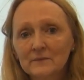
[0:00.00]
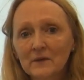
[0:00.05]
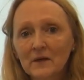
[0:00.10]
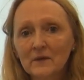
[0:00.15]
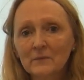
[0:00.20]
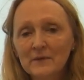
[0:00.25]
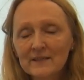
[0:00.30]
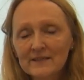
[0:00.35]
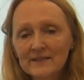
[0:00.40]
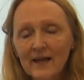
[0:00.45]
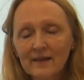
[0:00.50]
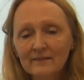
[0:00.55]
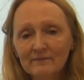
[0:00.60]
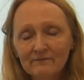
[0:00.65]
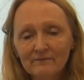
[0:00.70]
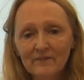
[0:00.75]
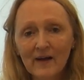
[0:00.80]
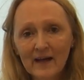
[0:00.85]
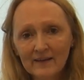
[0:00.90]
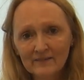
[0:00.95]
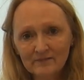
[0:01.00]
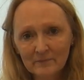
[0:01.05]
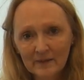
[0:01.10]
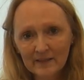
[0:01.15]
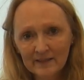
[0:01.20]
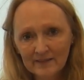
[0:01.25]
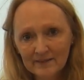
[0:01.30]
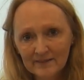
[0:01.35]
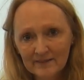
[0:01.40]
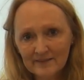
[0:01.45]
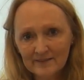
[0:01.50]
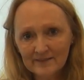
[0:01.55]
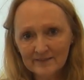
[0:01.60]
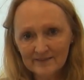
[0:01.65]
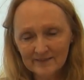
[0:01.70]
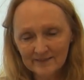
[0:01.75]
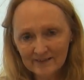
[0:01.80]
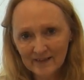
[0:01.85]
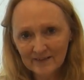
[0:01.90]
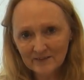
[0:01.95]
and we said 5
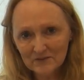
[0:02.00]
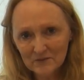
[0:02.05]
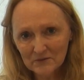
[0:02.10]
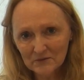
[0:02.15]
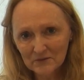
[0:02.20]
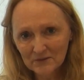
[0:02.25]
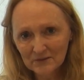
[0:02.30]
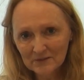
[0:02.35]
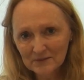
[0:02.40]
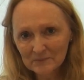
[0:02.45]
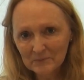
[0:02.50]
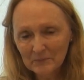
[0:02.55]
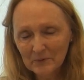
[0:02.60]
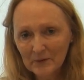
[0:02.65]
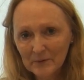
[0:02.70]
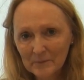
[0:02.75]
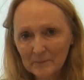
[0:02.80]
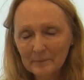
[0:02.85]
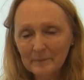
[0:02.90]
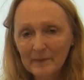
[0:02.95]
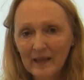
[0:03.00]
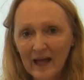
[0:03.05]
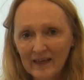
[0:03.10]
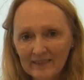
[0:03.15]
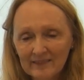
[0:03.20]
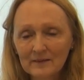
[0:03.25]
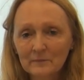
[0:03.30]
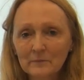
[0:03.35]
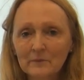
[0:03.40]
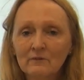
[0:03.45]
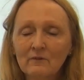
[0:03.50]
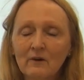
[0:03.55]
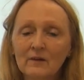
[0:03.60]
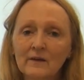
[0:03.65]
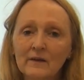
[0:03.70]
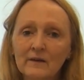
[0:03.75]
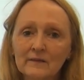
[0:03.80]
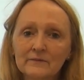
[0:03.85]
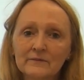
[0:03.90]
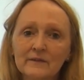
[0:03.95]
minutes, and that's all. But I think we've
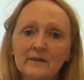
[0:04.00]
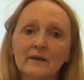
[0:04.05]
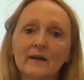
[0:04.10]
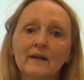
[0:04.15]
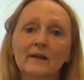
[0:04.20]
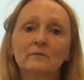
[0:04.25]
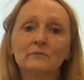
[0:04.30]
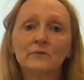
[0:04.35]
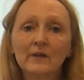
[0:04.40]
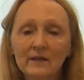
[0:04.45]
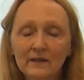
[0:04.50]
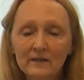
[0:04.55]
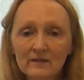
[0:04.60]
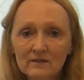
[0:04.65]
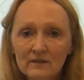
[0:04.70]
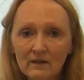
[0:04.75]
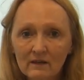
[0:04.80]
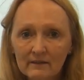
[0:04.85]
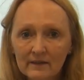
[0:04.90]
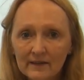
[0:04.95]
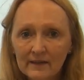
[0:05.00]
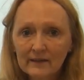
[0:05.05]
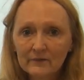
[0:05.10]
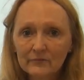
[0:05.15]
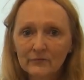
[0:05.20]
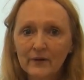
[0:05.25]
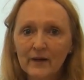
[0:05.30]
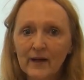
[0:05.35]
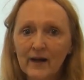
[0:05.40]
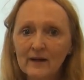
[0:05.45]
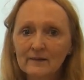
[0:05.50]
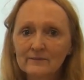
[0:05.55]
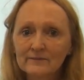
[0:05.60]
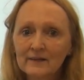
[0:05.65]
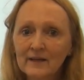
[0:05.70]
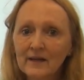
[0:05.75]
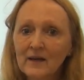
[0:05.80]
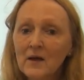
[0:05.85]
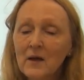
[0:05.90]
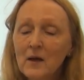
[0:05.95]
got over it, and I'm really sorry if we
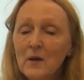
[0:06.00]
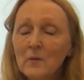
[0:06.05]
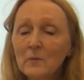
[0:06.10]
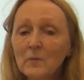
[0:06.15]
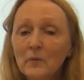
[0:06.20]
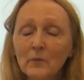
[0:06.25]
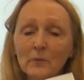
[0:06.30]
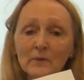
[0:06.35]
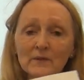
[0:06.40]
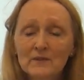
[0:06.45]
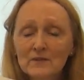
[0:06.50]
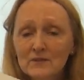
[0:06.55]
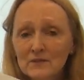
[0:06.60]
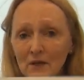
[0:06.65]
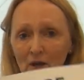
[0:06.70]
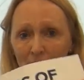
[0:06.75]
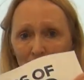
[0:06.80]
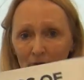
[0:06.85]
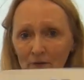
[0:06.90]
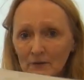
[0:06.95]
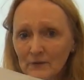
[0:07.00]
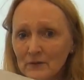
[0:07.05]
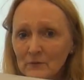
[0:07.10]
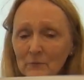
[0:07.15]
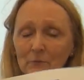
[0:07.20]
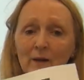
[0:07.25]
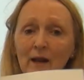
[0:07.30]
have. But we're so